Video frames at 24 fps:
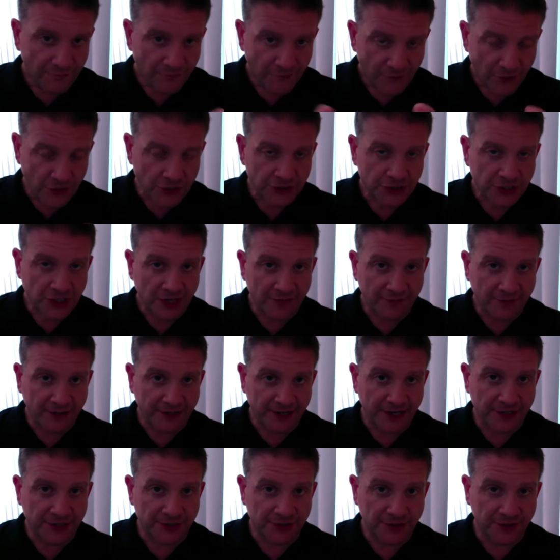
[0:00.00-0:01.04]
First off, I'll
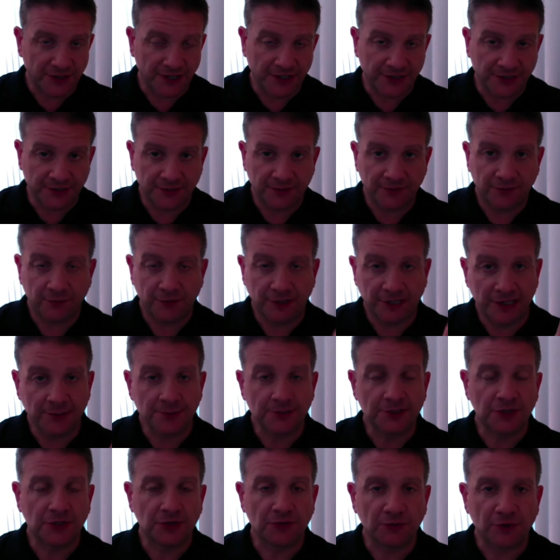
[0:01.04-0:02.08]
answer this. When it comes
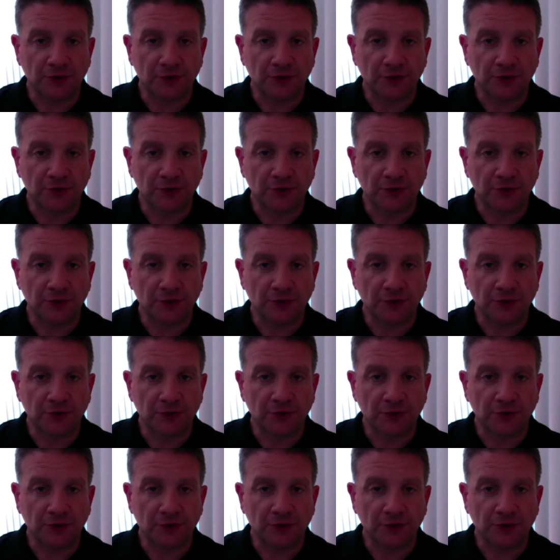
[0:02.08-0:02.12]
to the